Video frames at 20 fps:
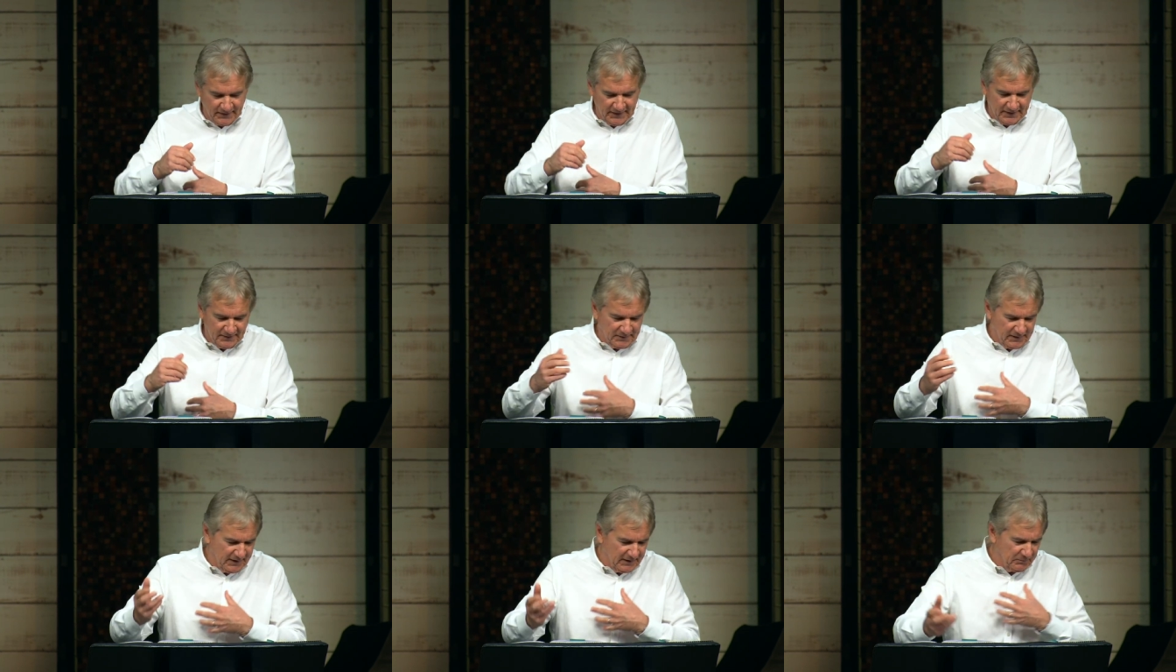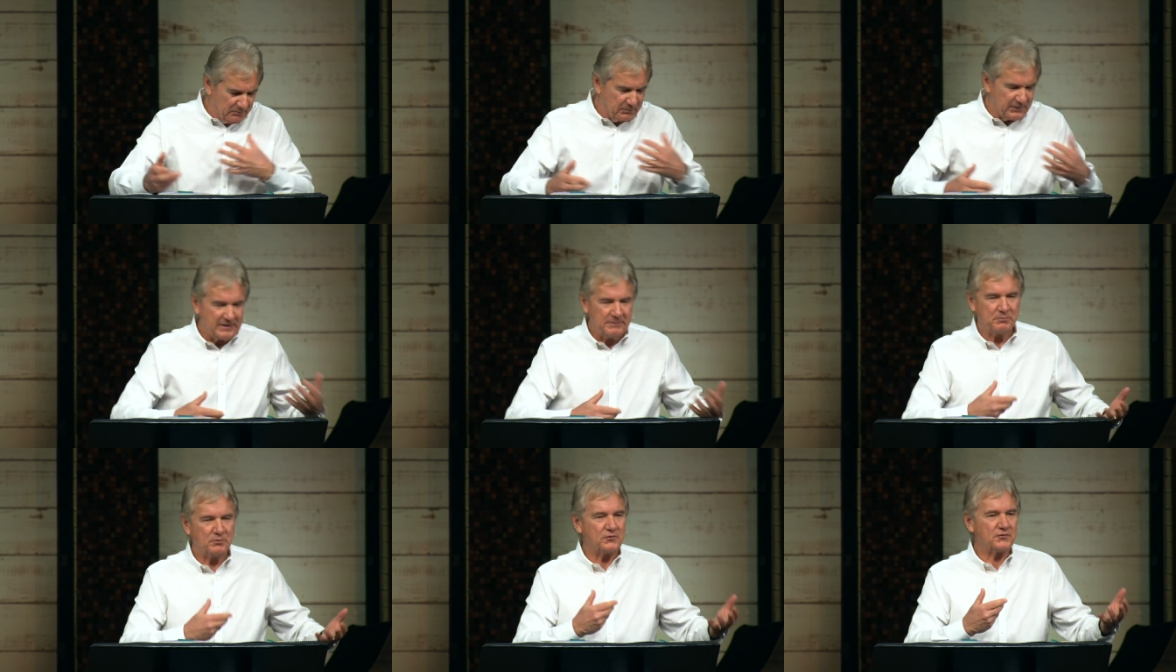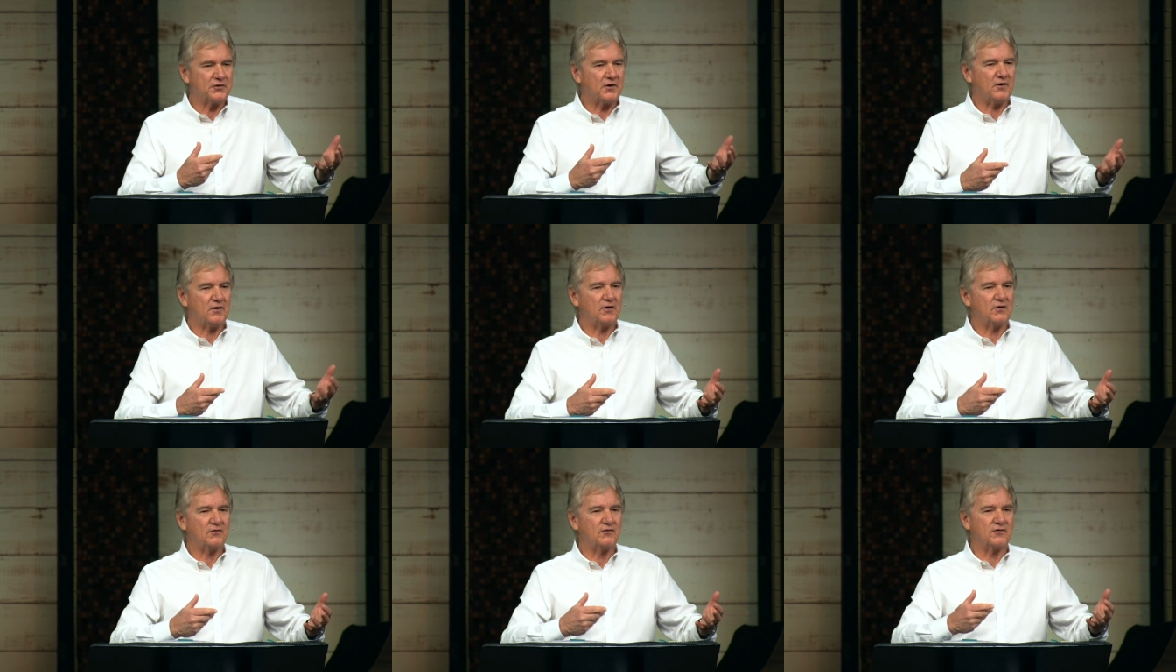in, in people's
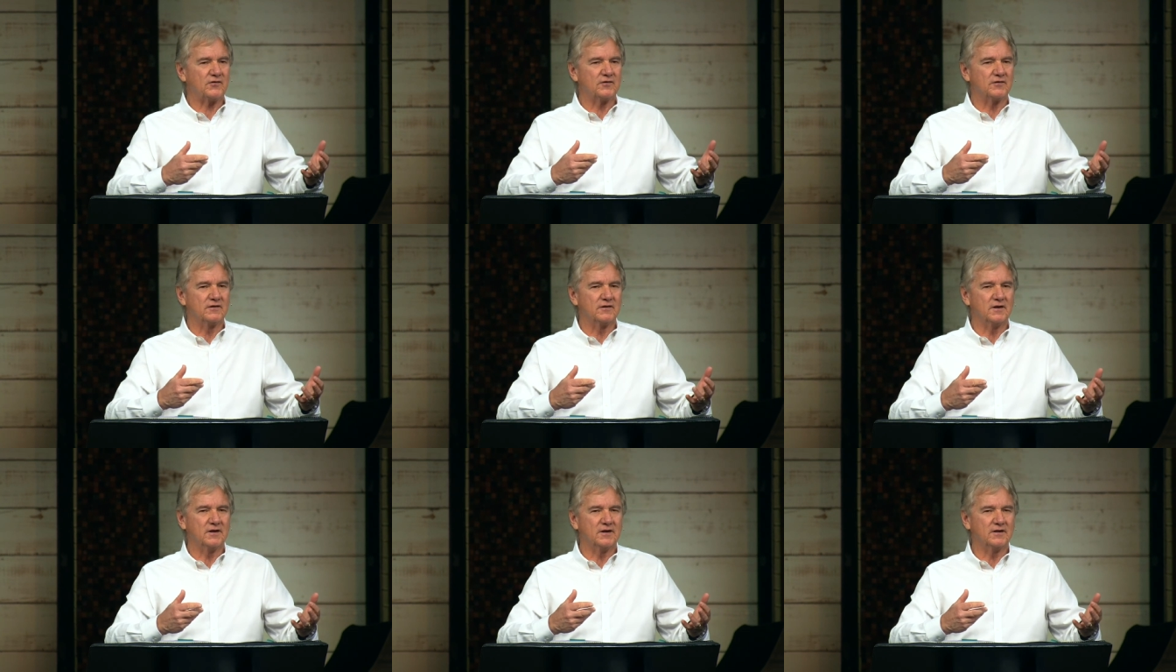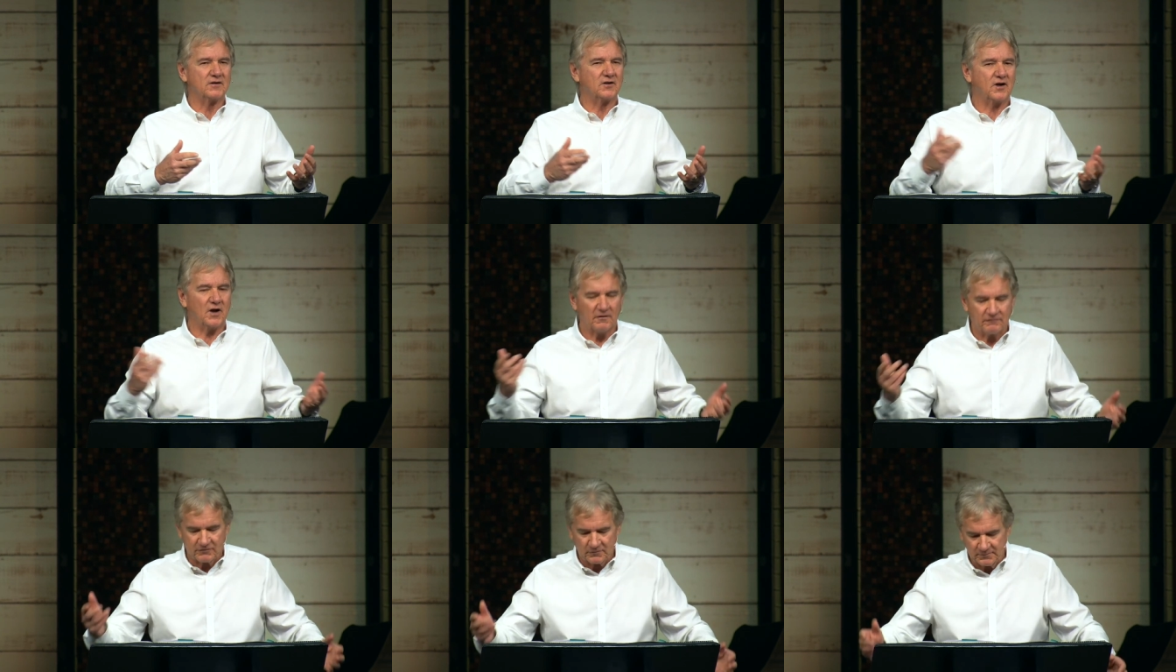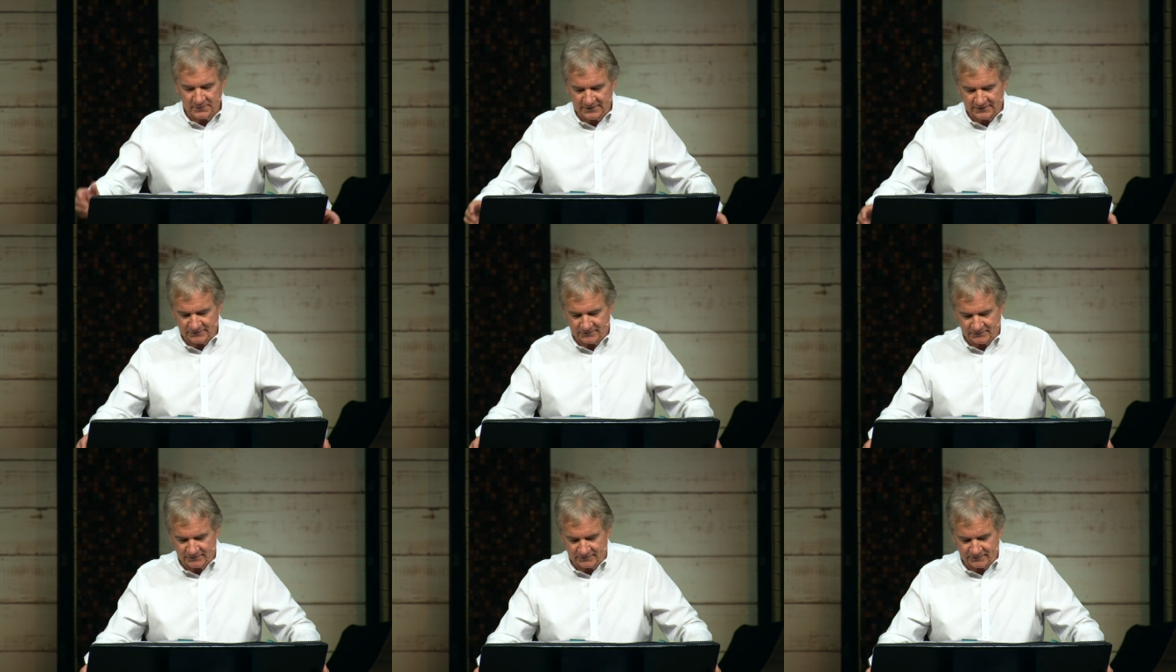hearts and in
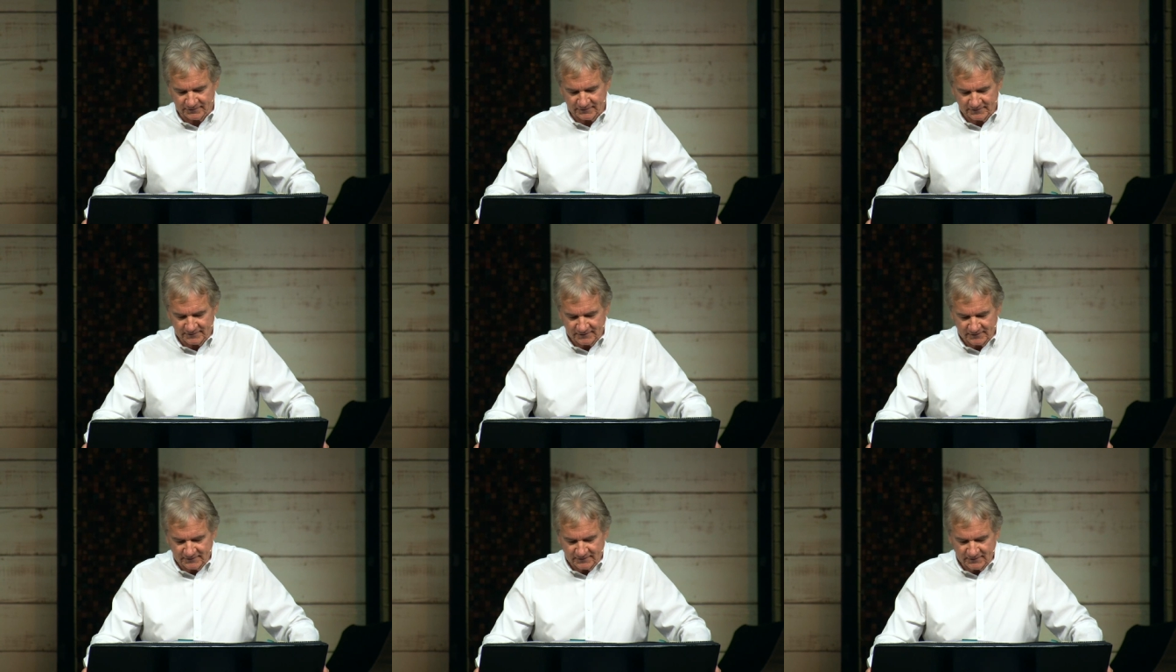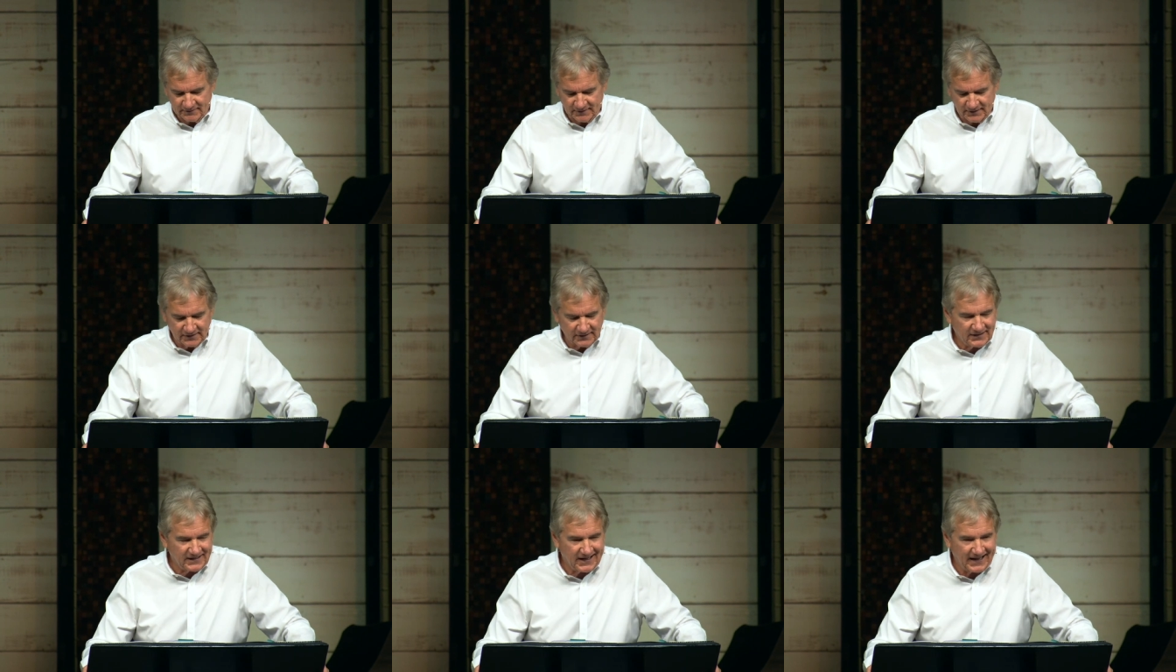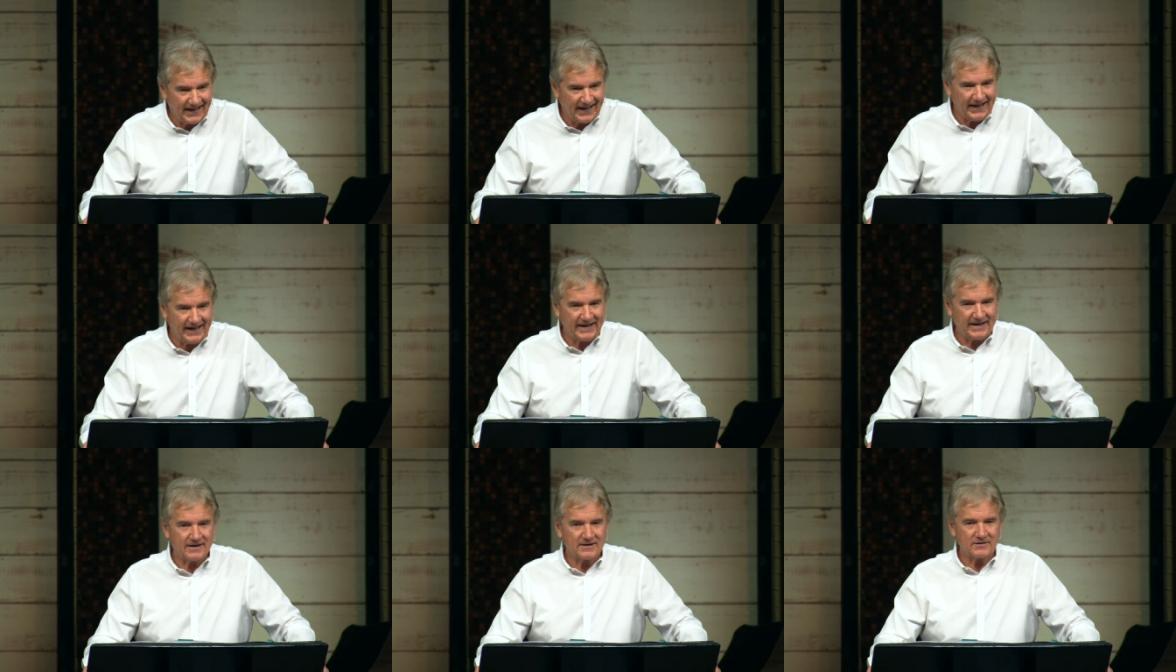governments and
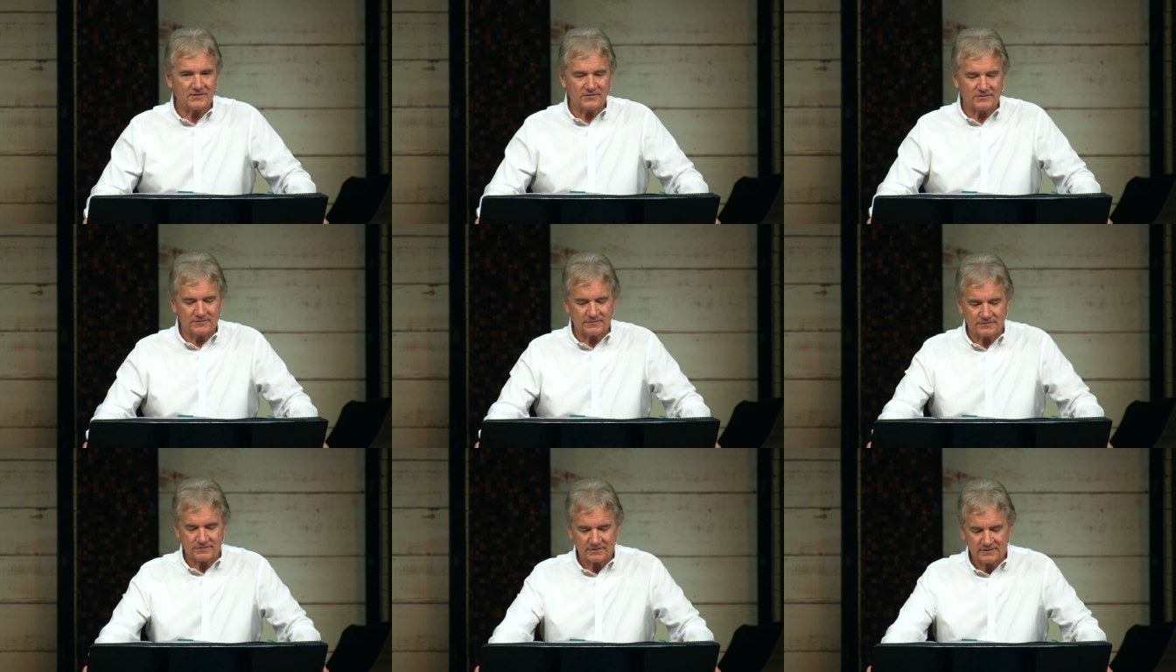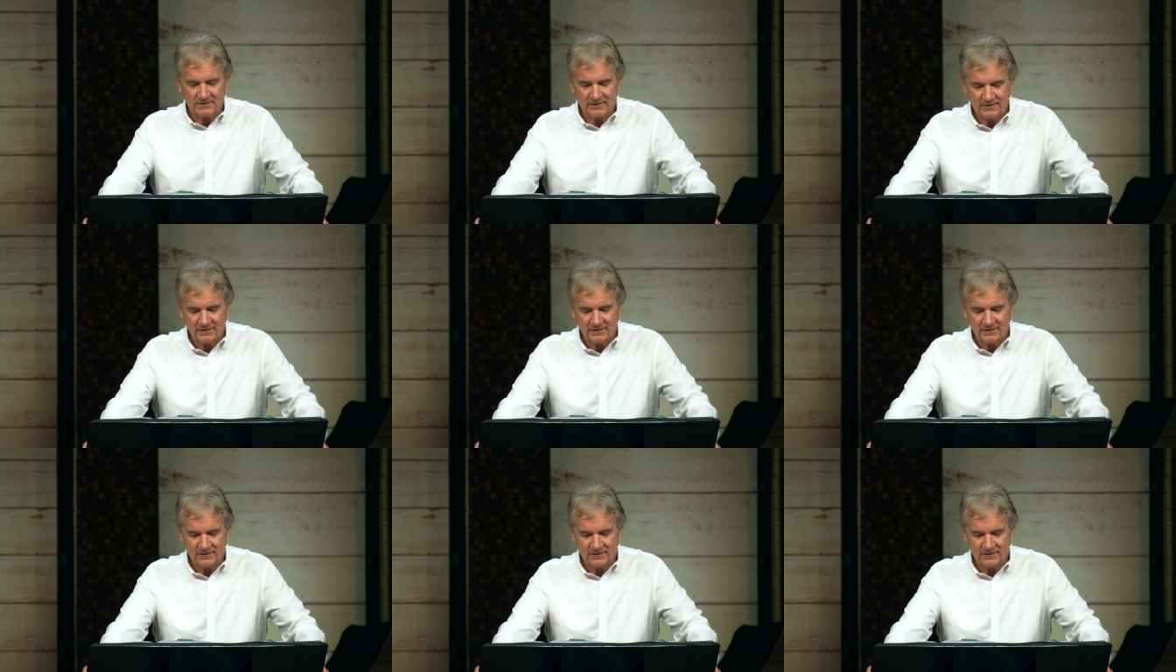gangs,